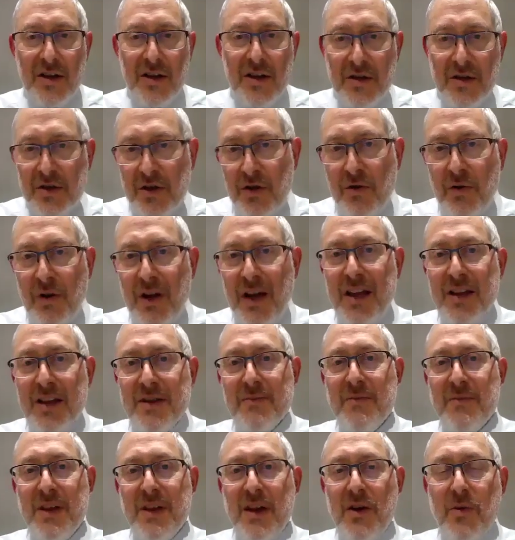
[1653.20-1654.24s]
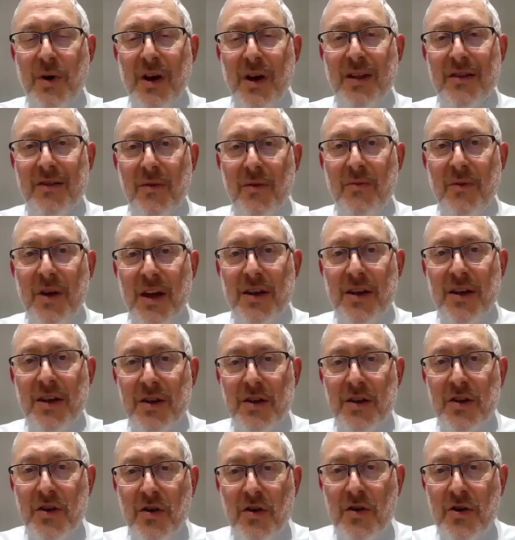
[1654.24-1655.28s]
You eat the meat.
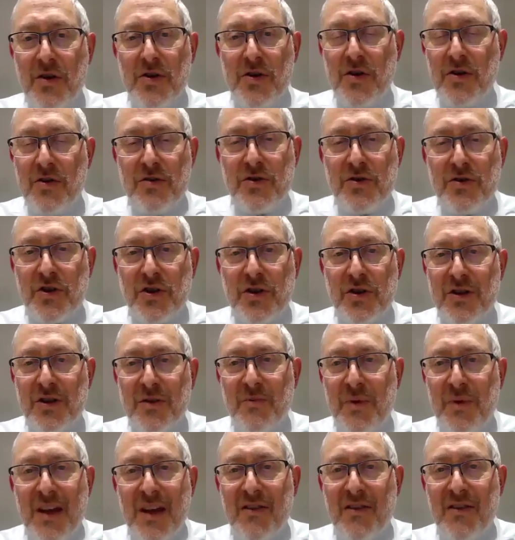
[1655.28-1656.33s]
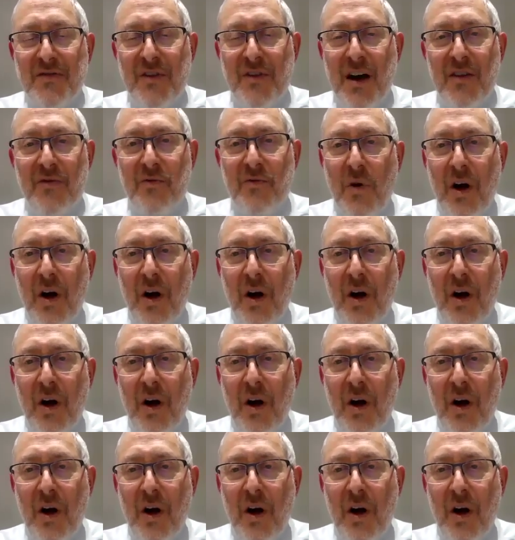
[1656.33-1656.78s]
You shouldn't be involved.